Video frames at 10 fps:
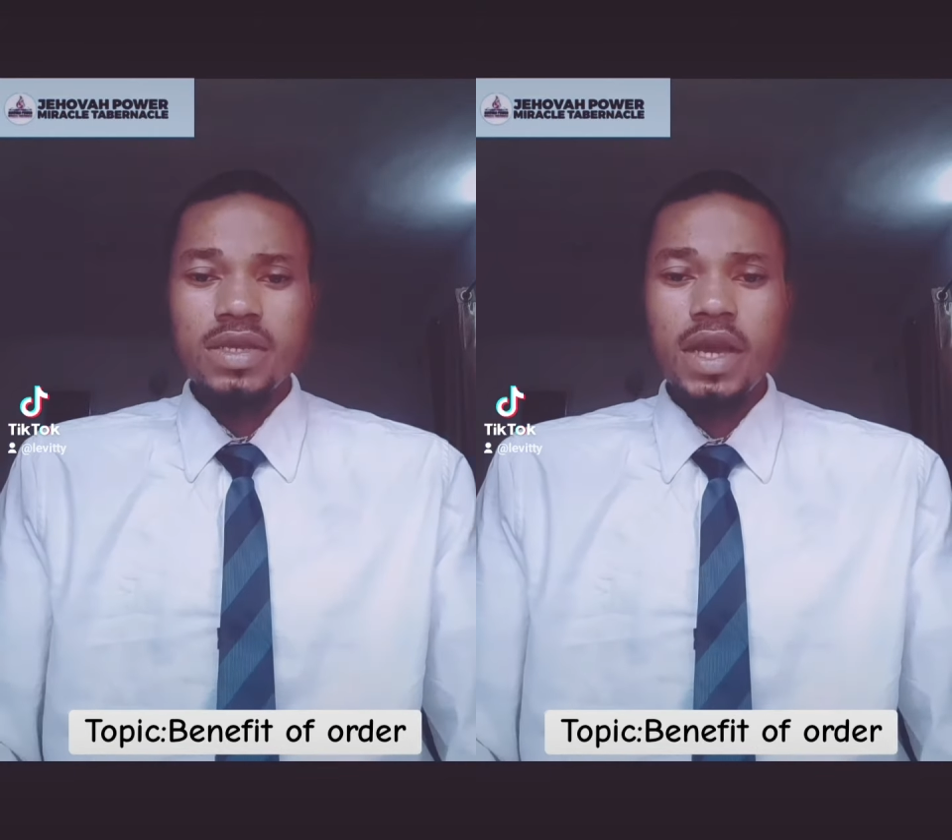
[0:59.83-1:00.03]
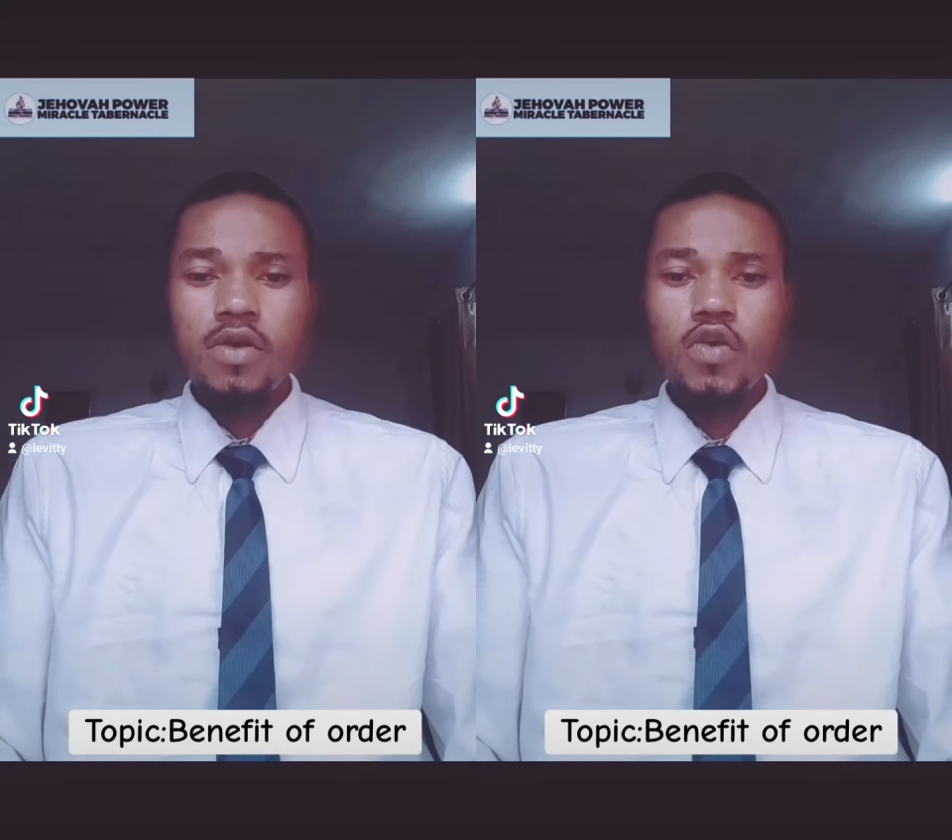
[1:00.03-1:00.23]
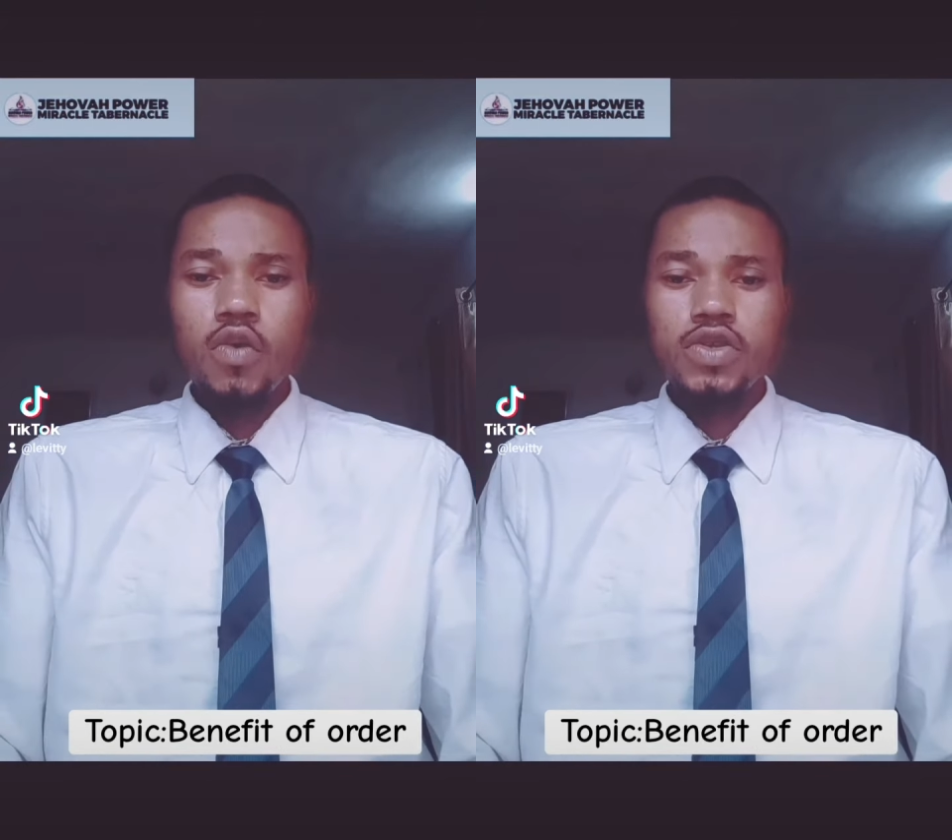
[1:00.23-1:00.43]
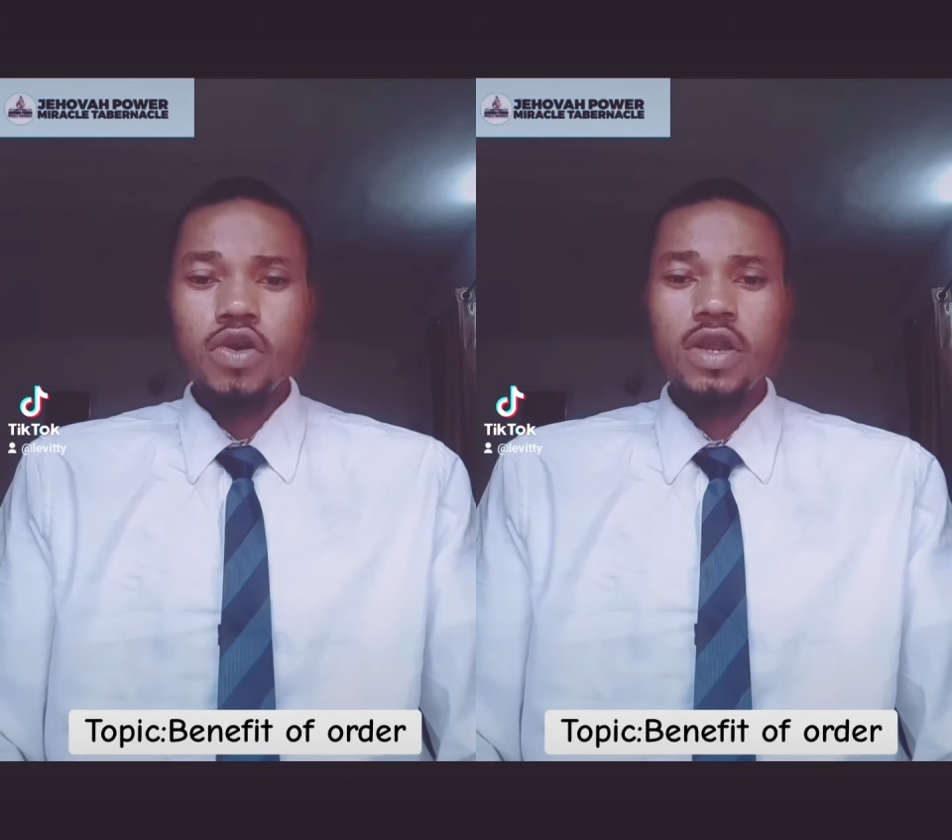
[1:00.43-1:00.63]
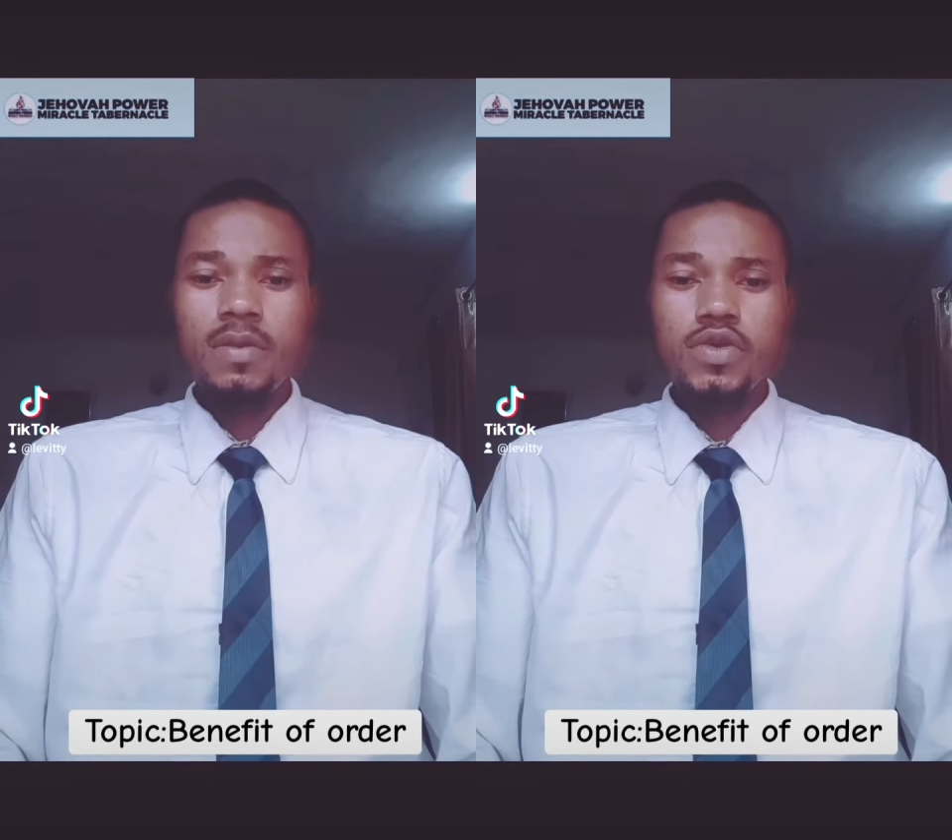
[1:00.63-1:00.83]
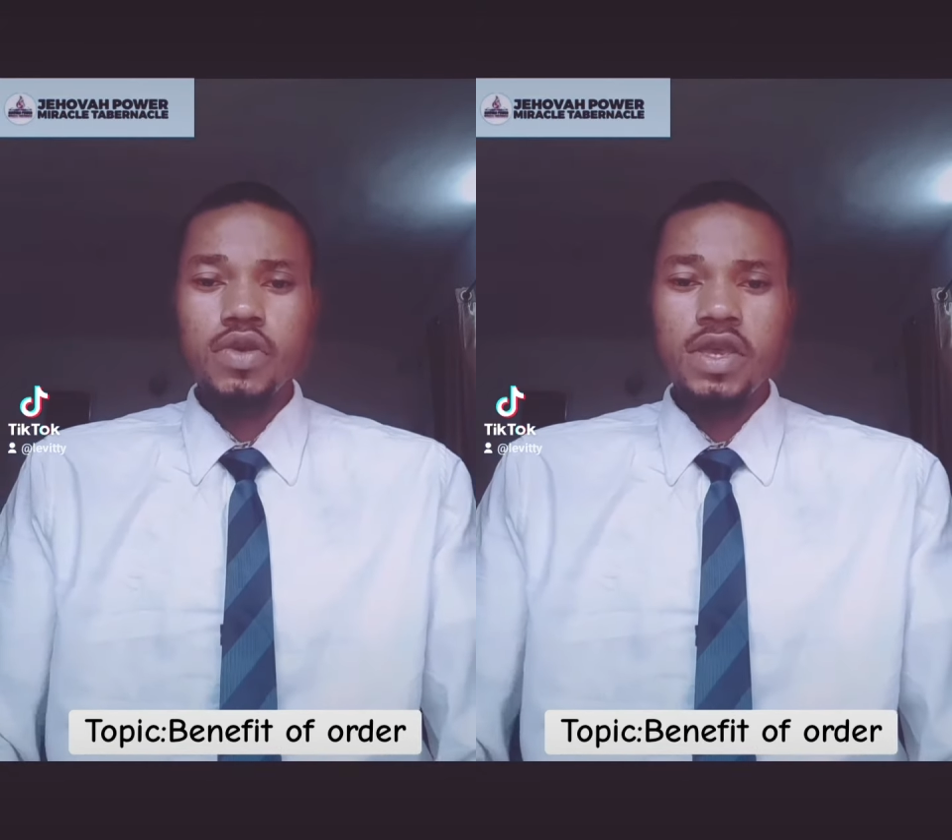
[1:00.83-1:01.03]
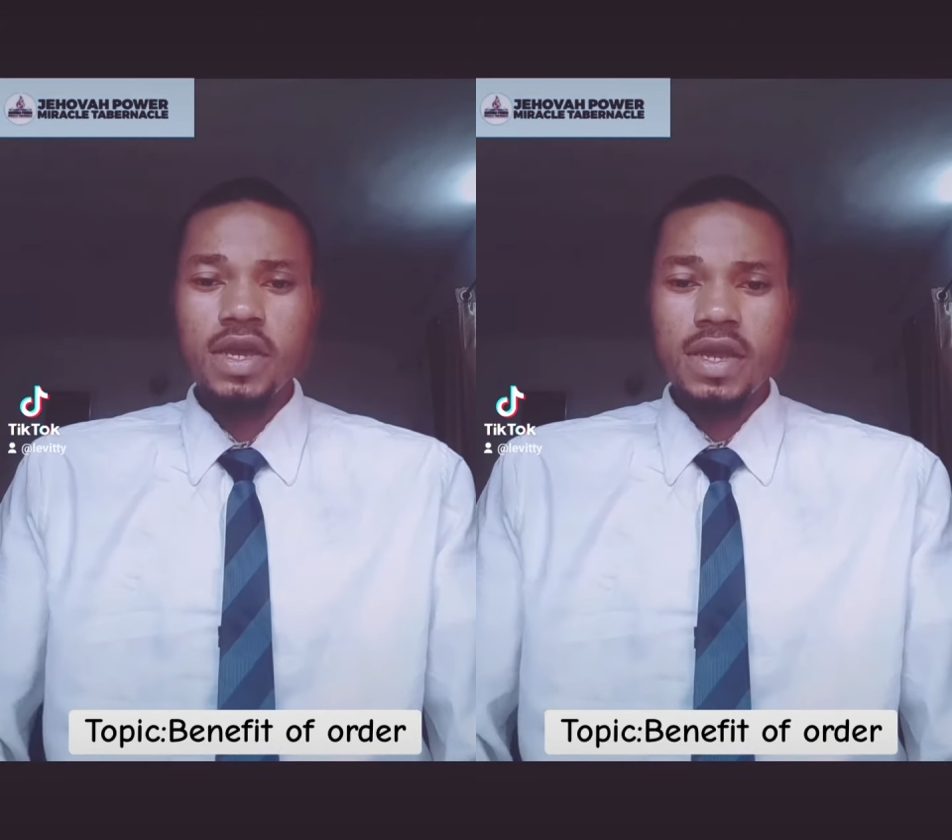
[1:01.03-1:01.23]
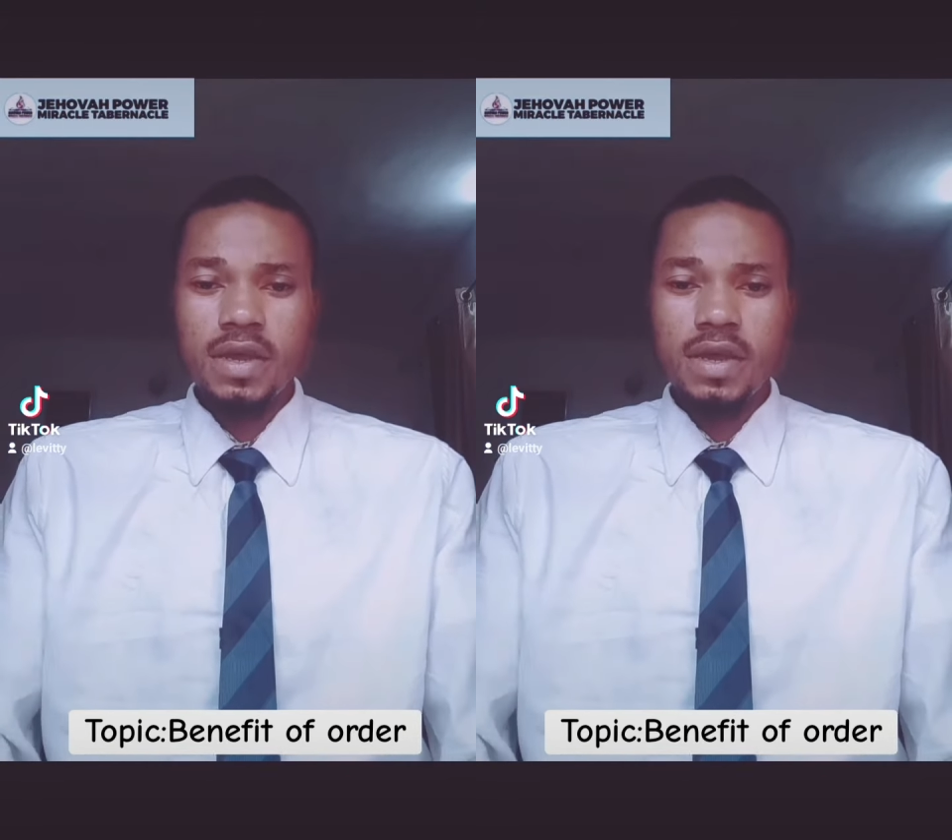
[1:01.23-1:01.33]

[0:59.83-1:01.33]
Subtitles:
their God was unable to hear